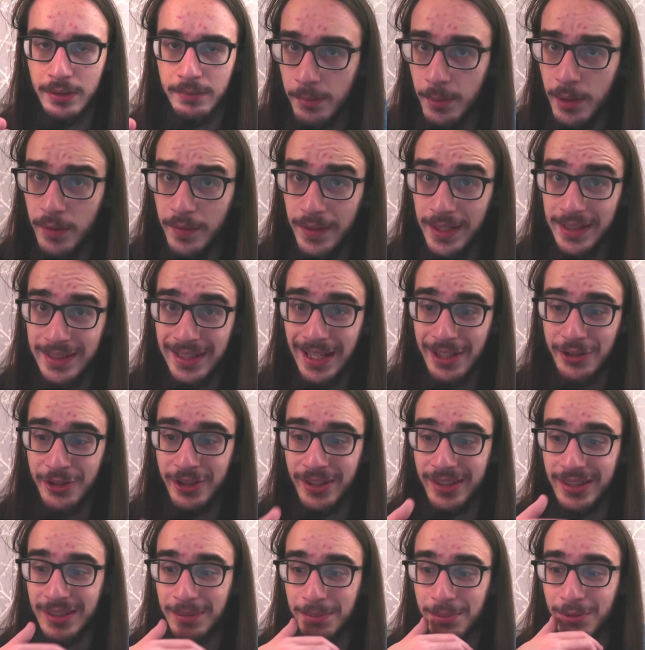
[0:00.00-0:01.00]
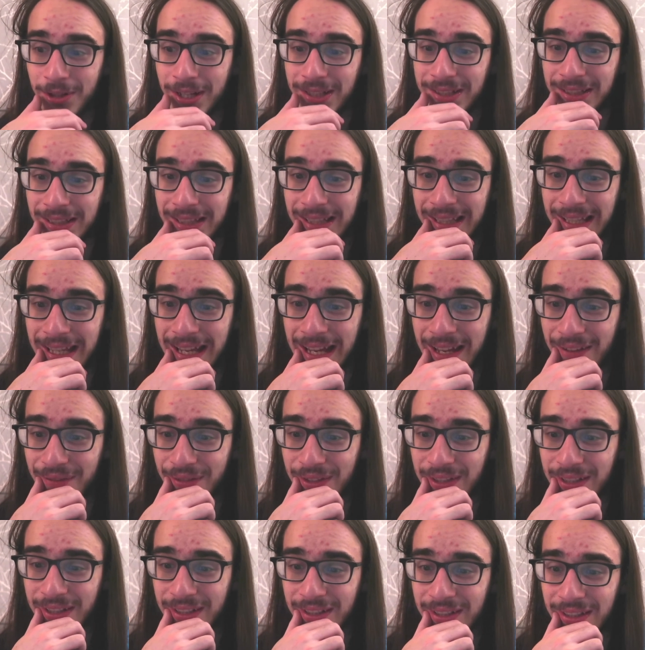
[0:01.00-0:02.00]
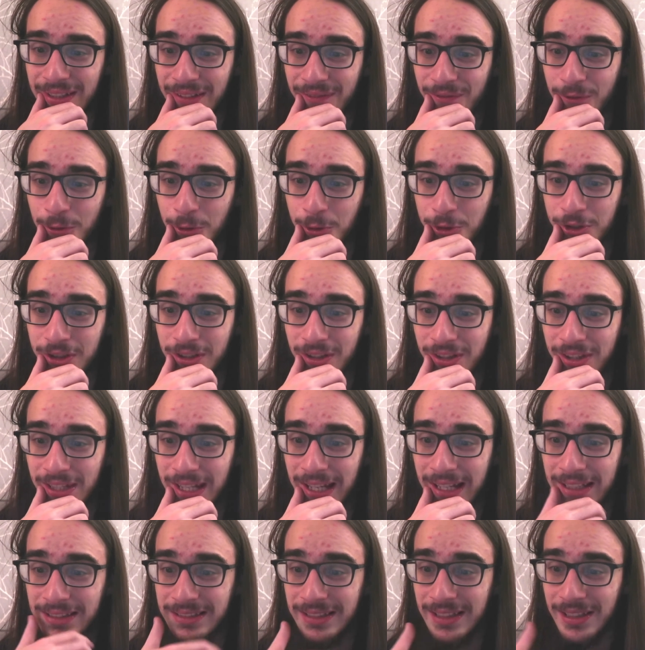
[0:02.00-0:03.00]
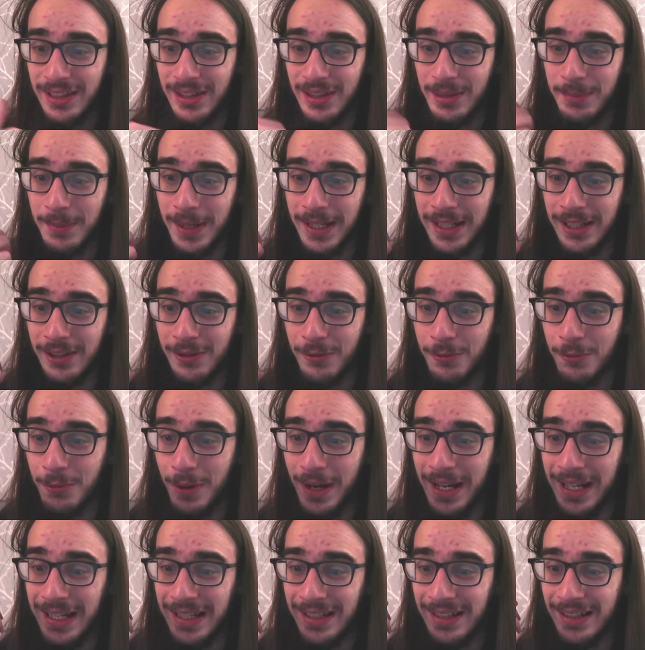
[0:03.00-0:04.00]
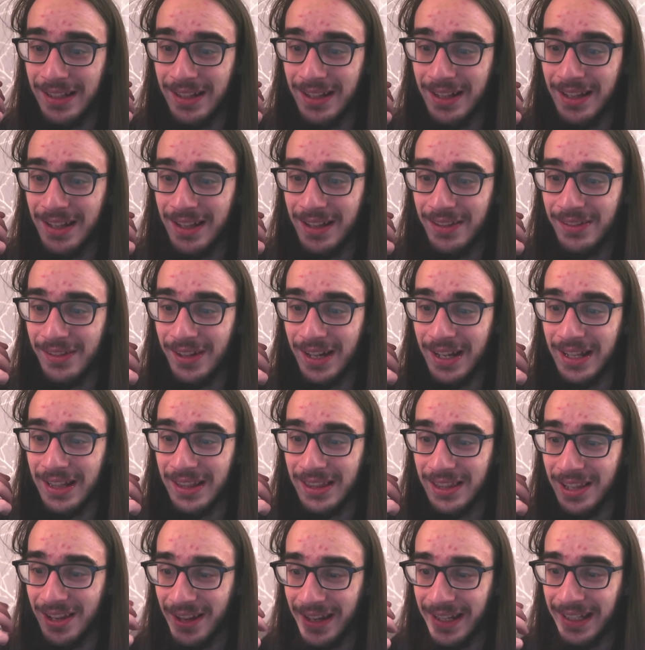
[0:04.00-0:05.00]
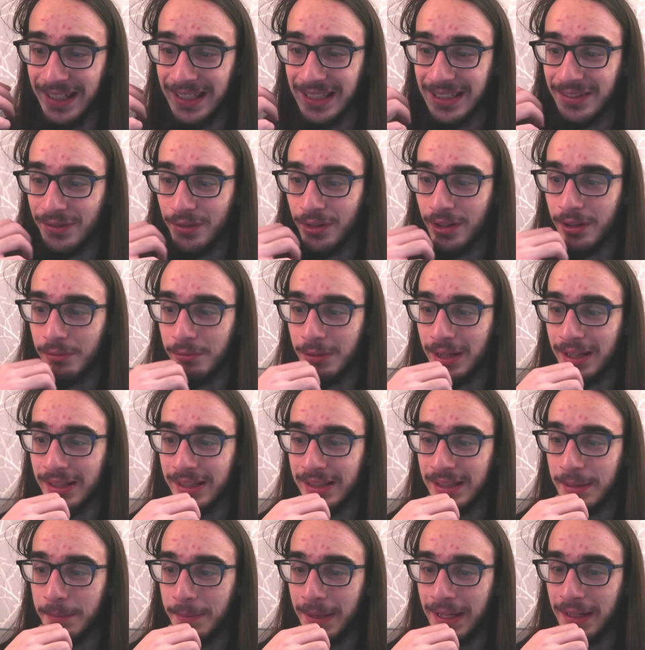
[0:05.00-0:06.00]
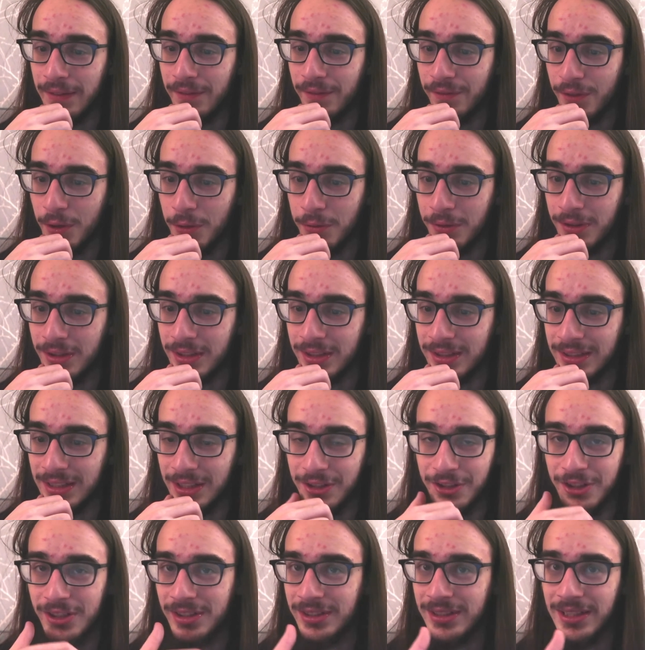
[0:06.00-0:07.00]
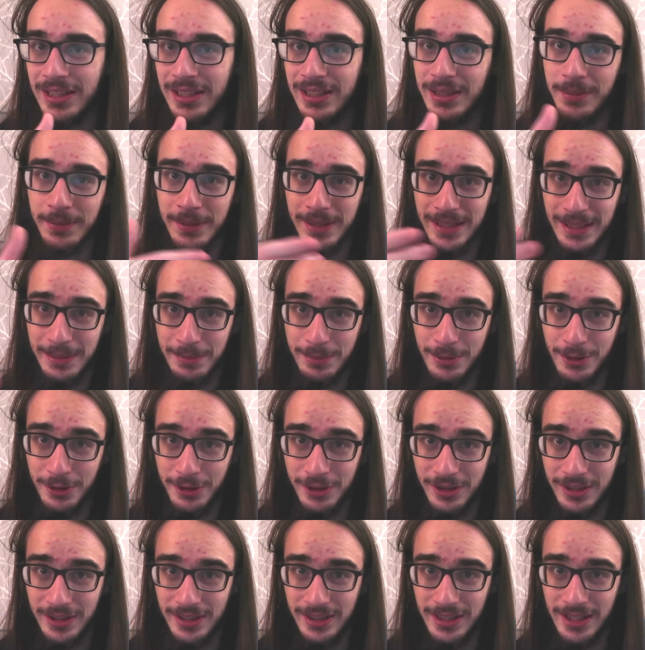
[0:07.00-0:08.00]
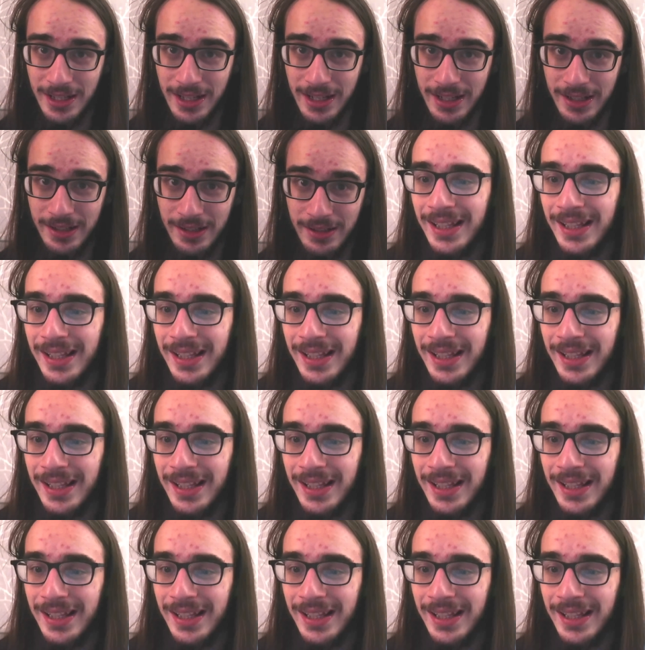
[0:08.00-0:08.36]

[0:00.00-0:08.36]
The movie is actually surprisingly heavy. The unfortunate thing is that the thematic weight that I like is very rarely the main focus and just ends up getting pushed to the side.